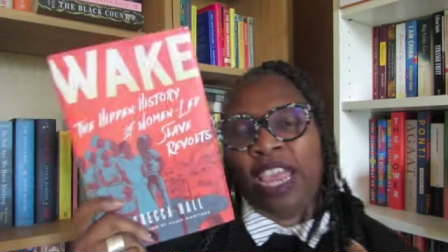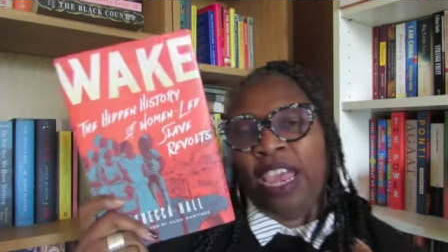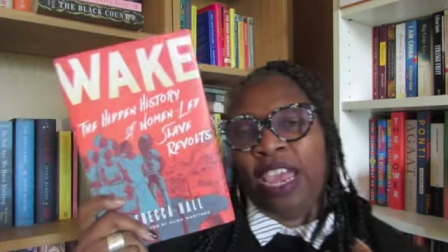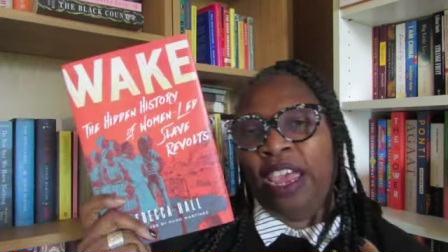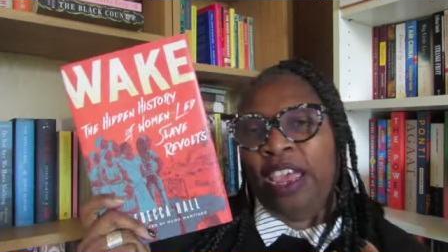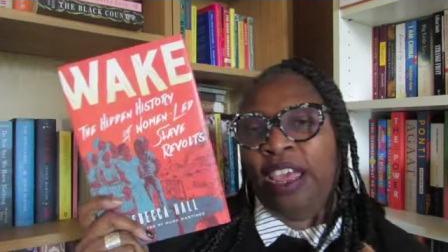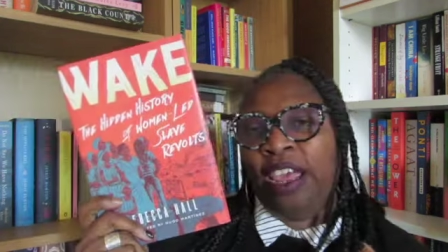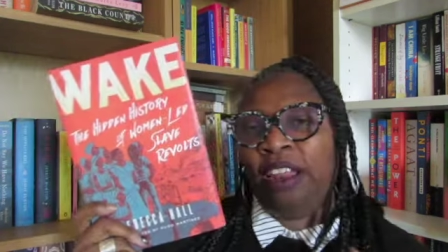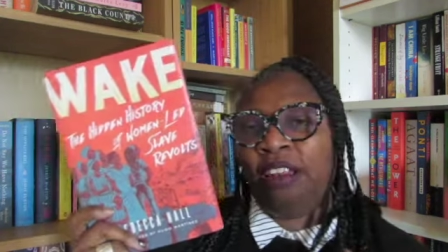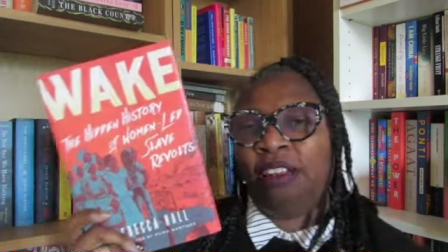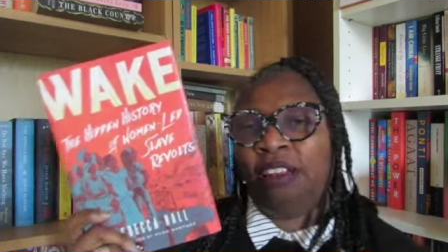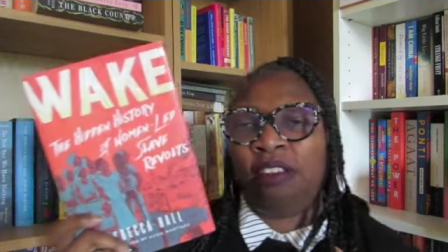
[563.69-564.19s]

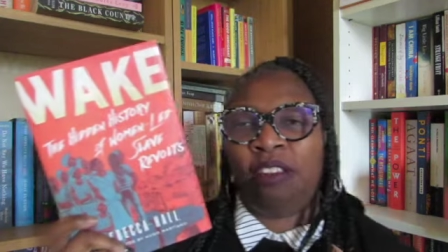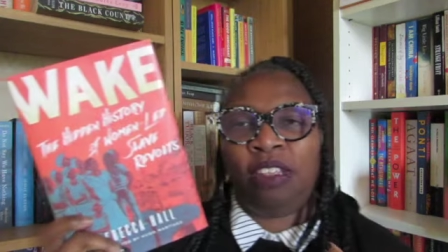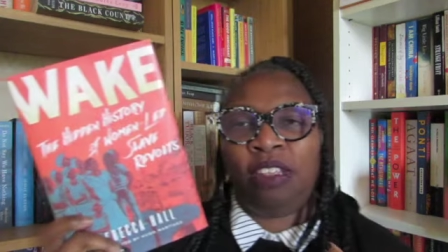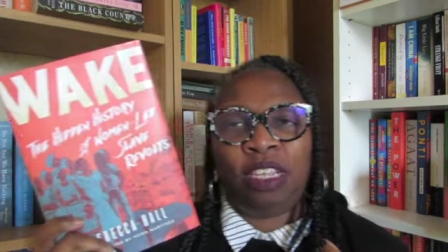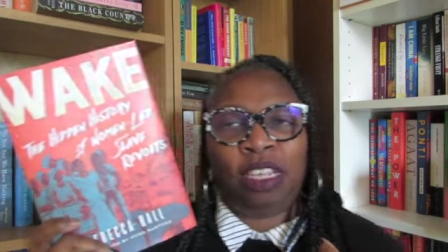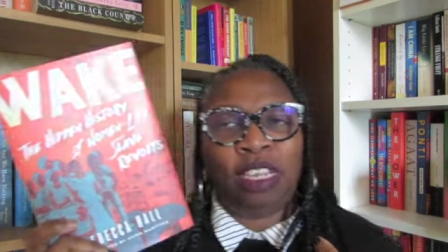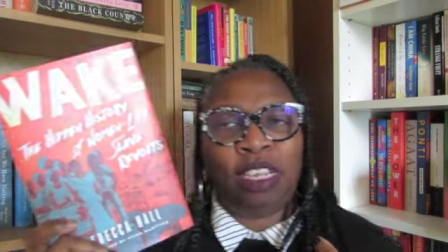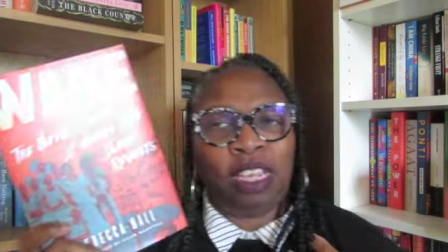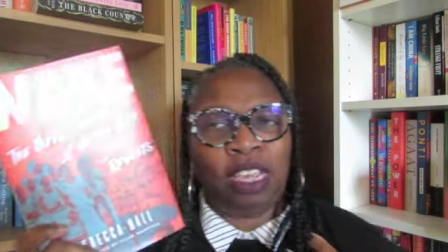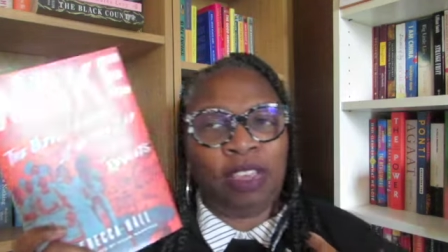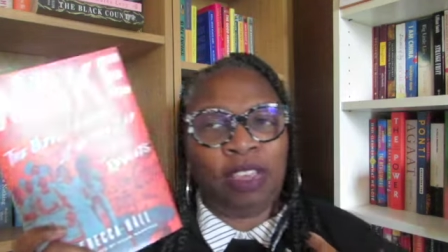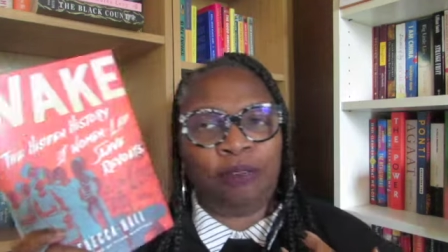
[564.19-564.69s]
and
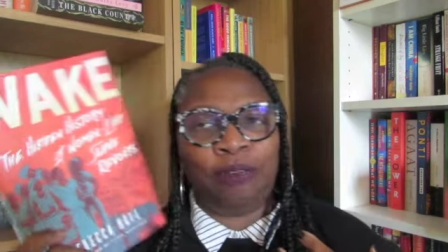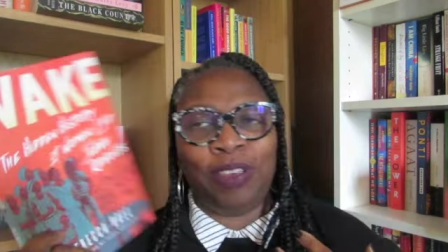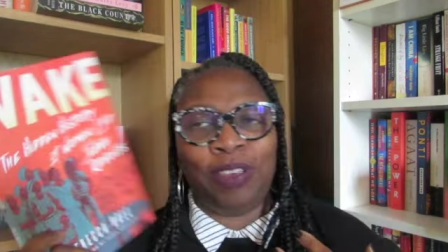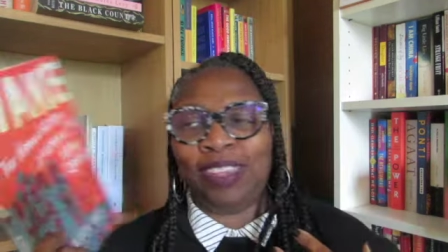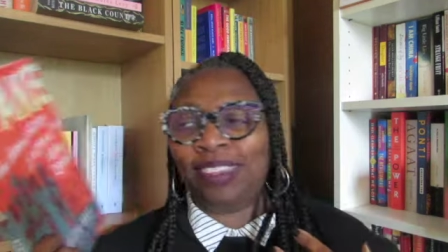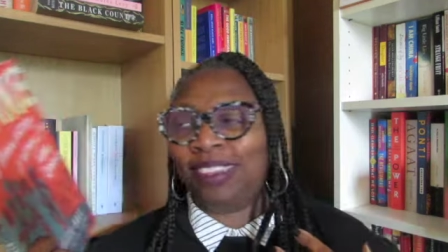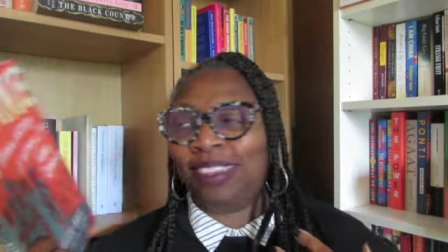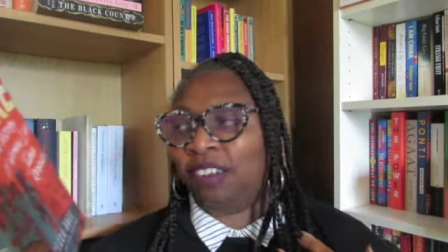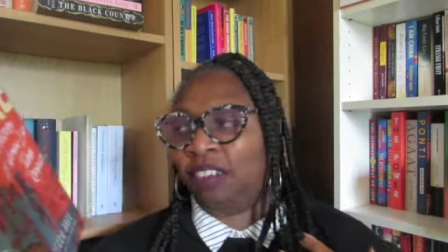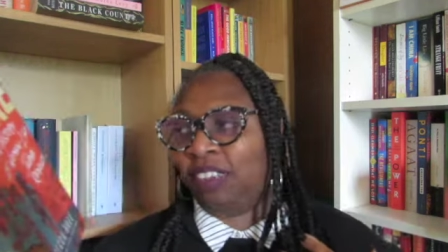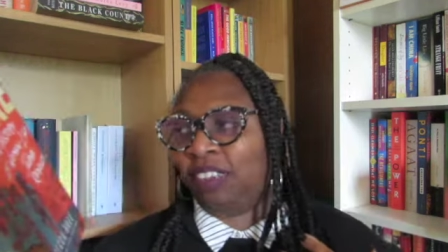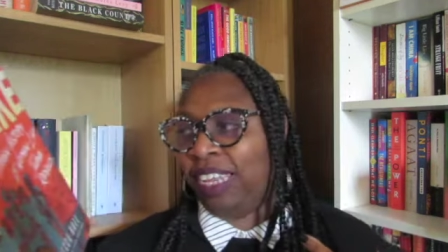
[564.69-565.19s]
the
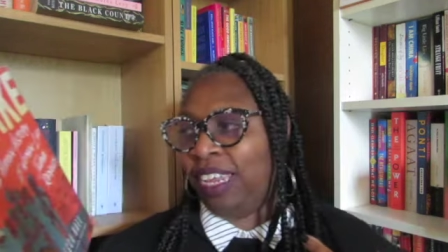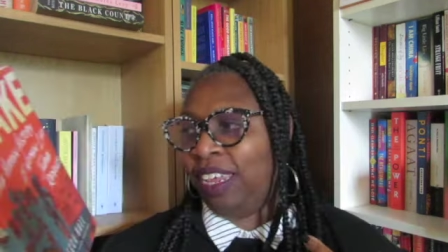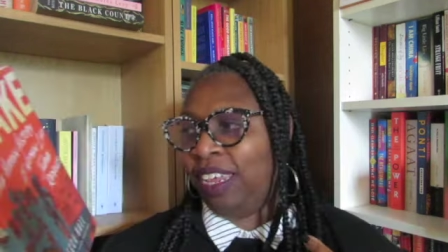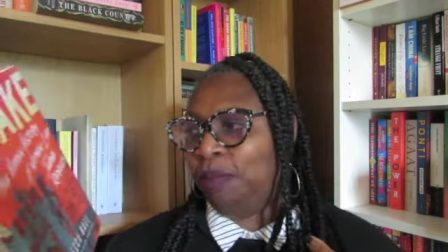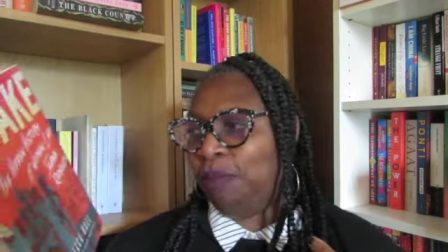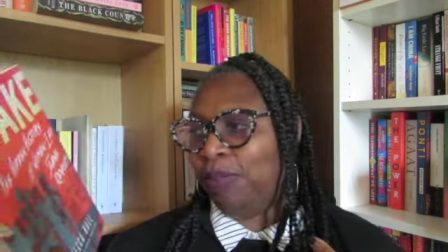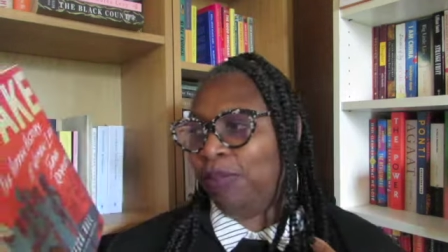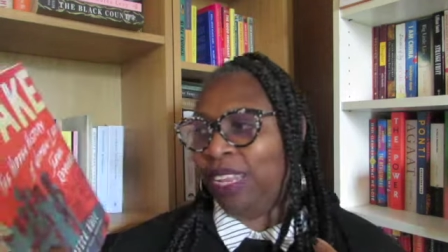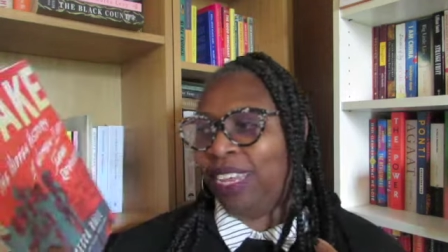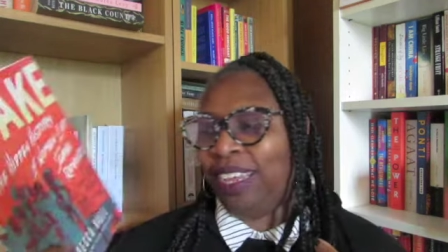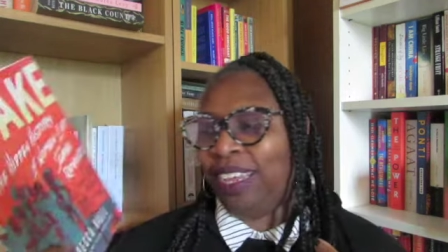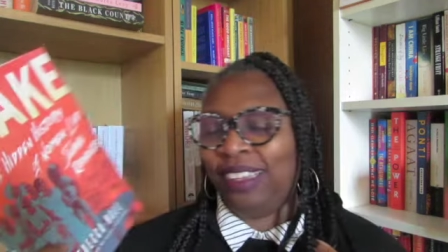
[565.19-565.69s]
events that are
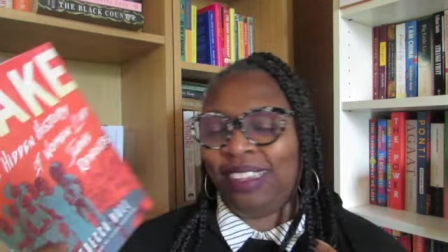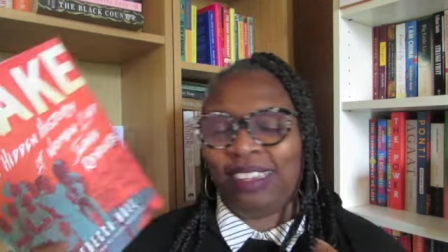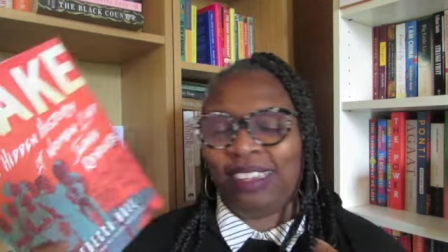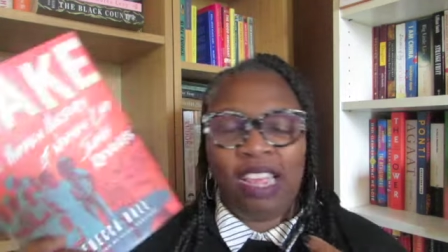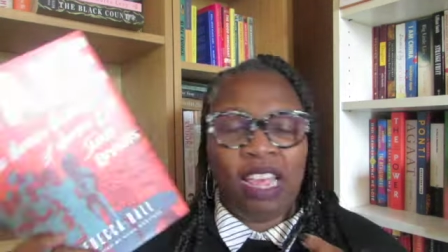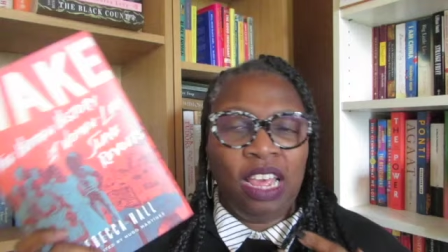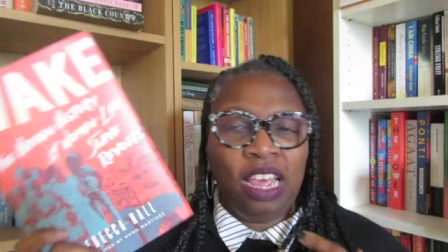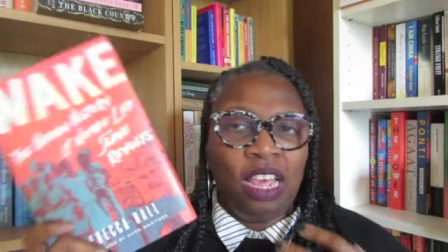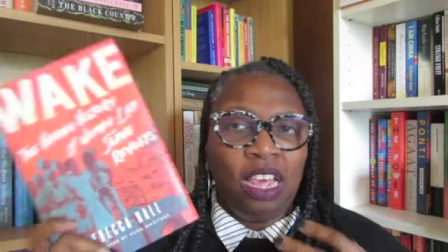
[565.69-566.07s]
taking place.